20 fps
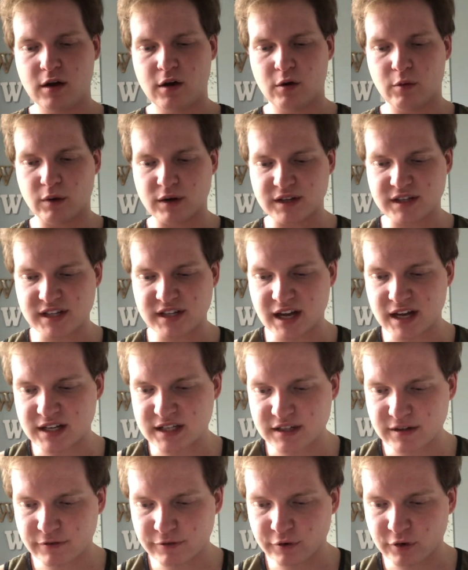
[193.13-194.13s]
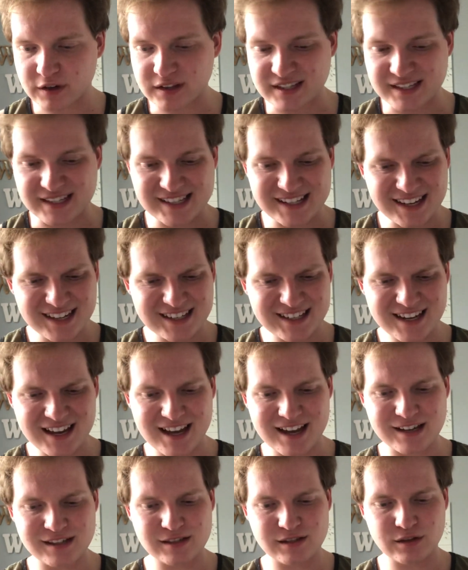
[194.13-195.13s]
where it says, "For in 6
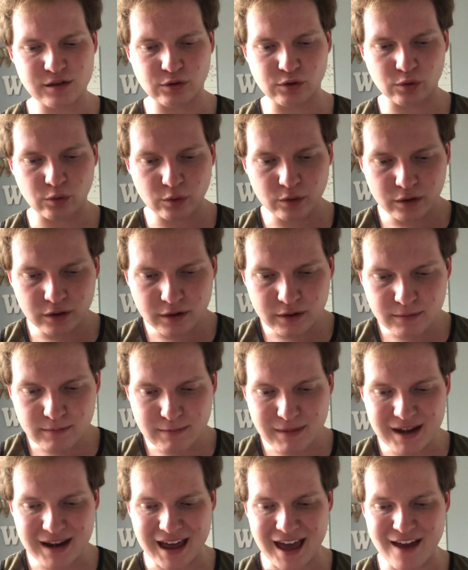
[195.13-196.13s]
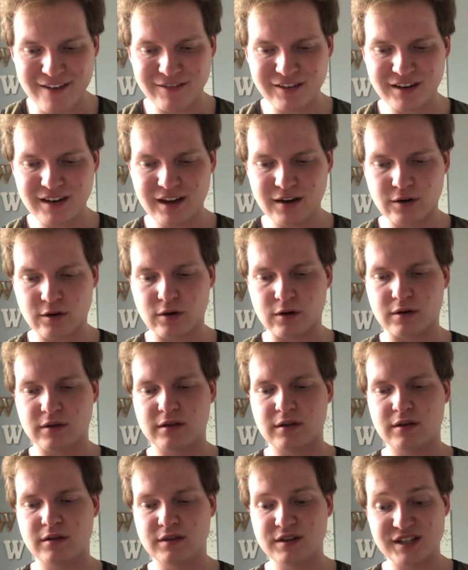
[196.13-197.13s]
days the Lord made heaven and earth,
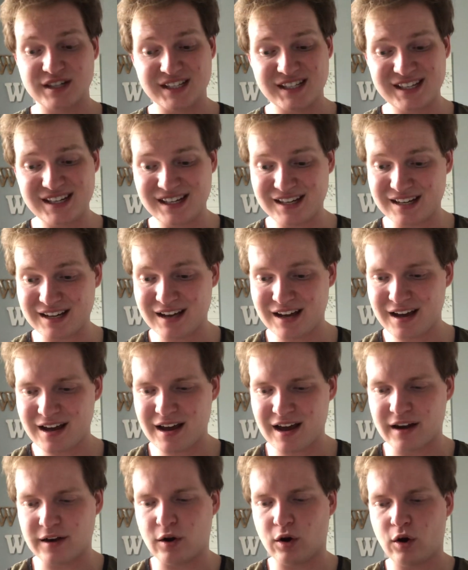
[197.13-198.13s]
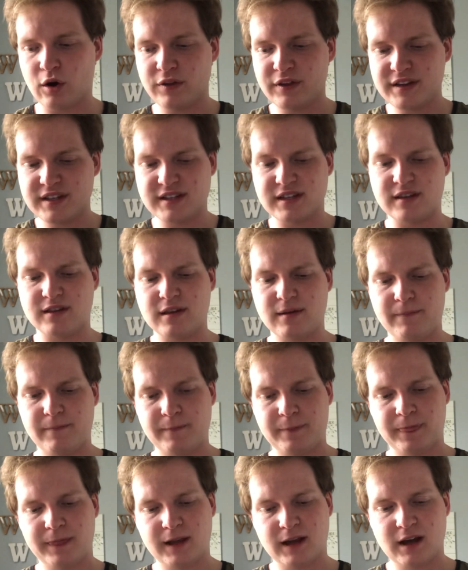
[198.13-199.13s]
the sea, and all that is in them,
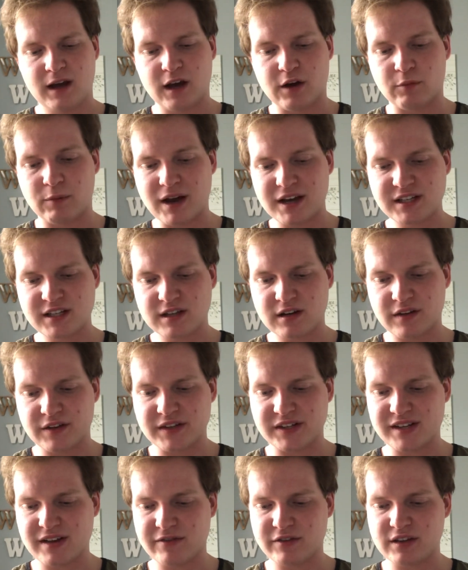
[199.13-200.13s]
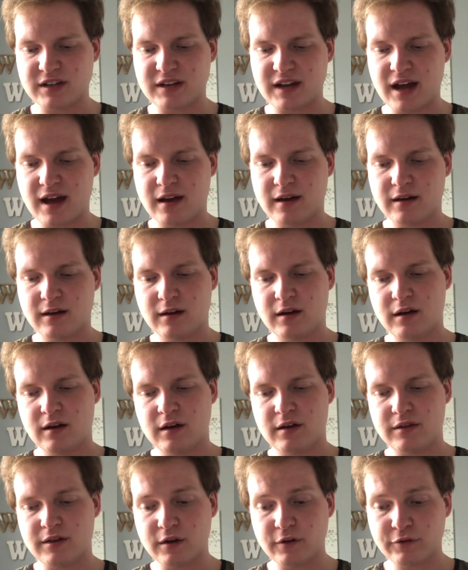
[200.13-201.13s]
and rested on the seventh day.
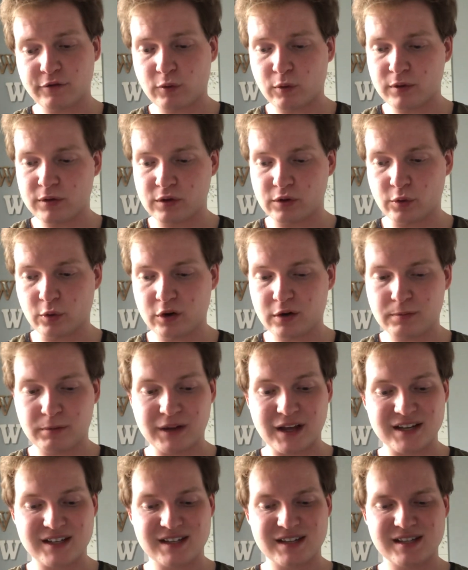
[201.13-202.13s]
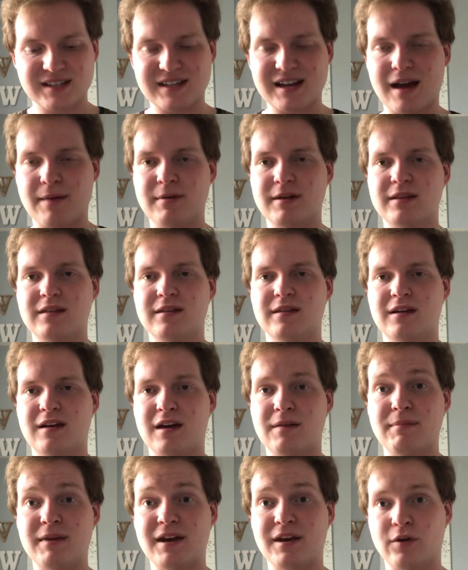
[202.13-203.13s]
Therefore the Lord blessed the Sabbath
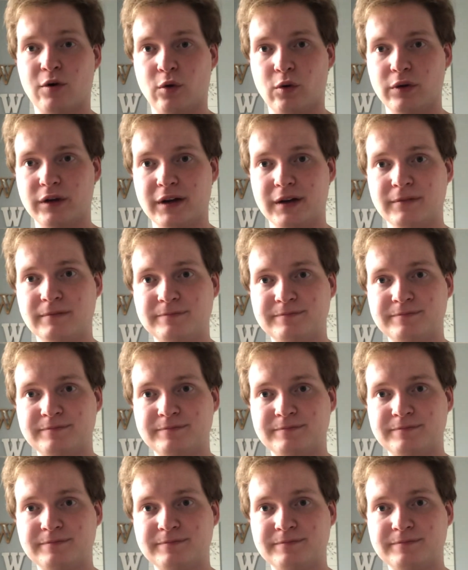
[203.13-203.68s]
and made it holy."